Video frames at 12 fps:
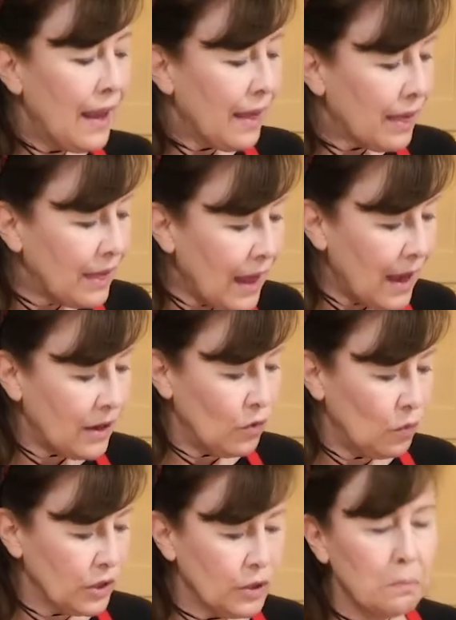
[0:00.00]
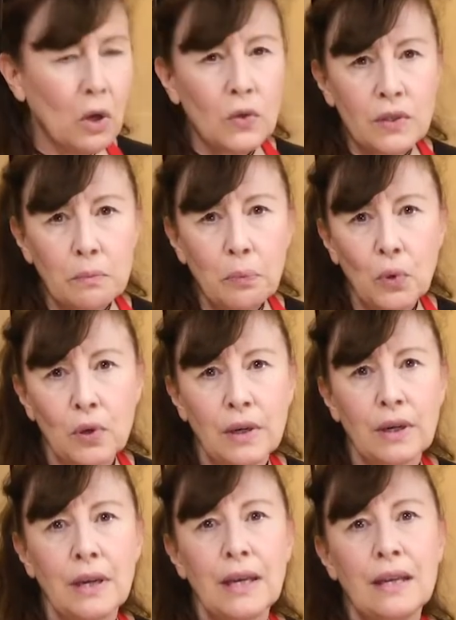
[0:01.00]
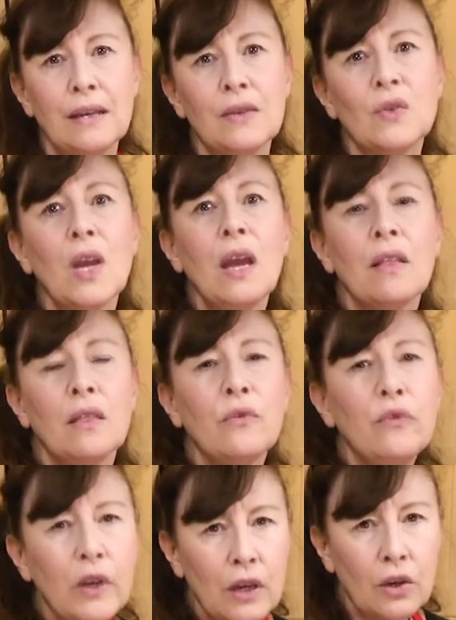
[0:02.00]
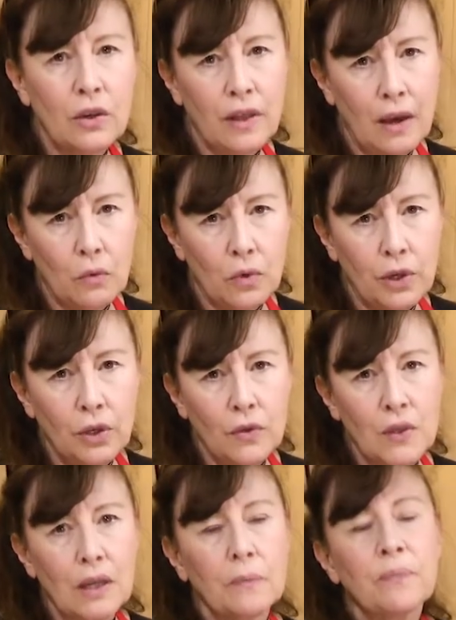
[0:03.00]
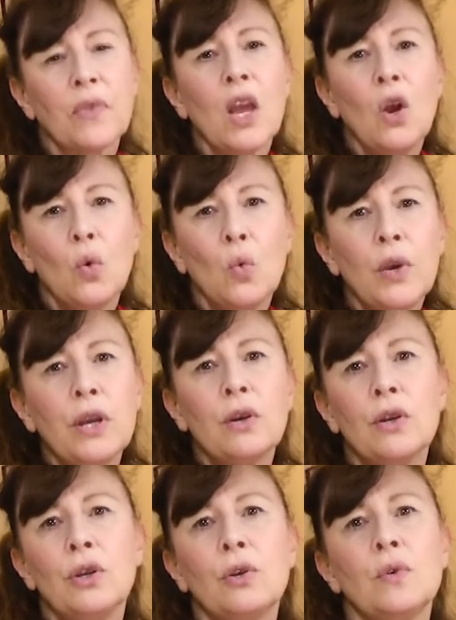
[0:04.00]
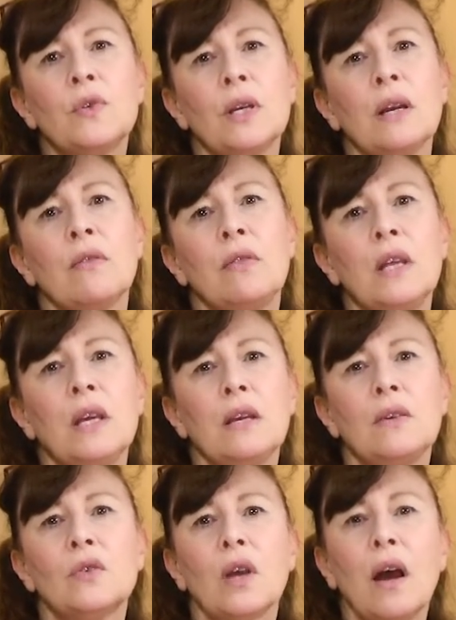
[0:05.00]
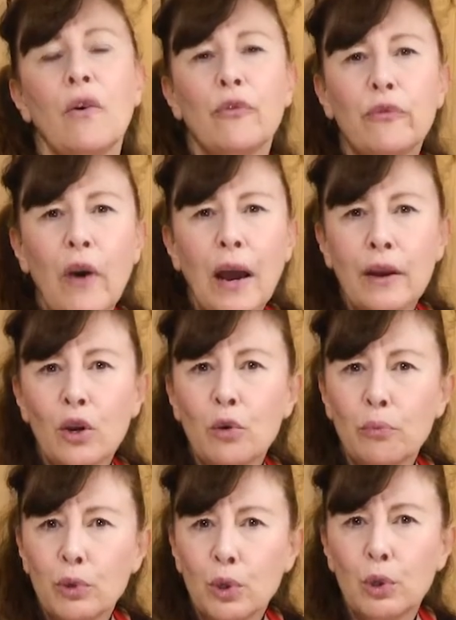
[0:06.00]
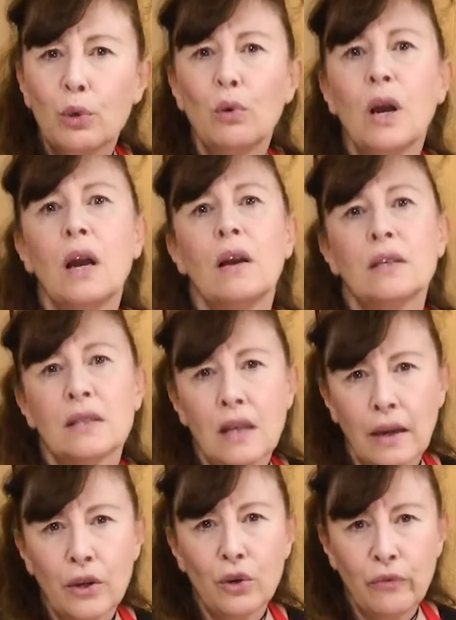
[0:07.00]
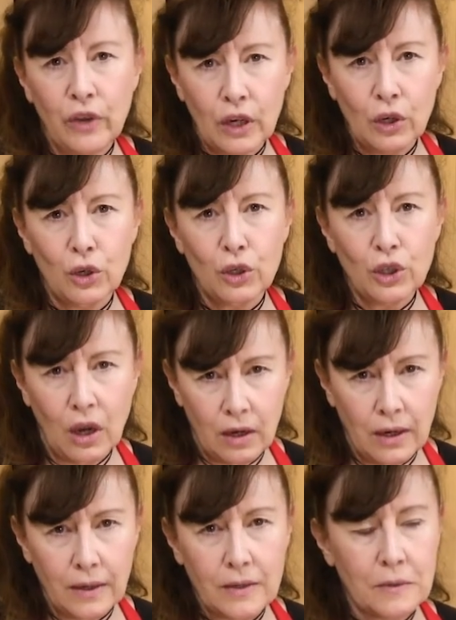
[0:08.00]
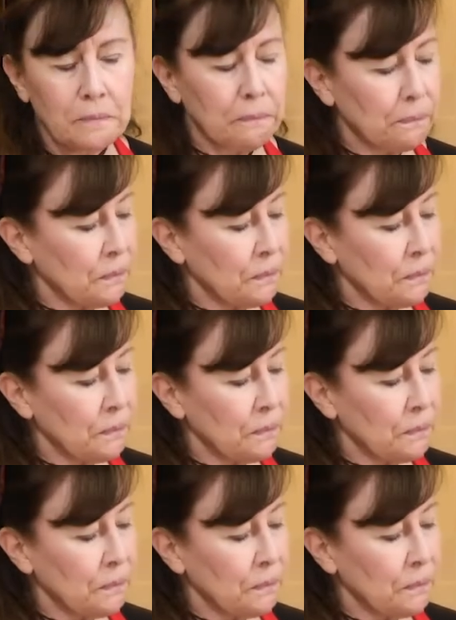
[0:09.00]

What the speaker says: Then what's most important is the vinegar that we're using. We are using these Fire Brew cider vinegar tonics.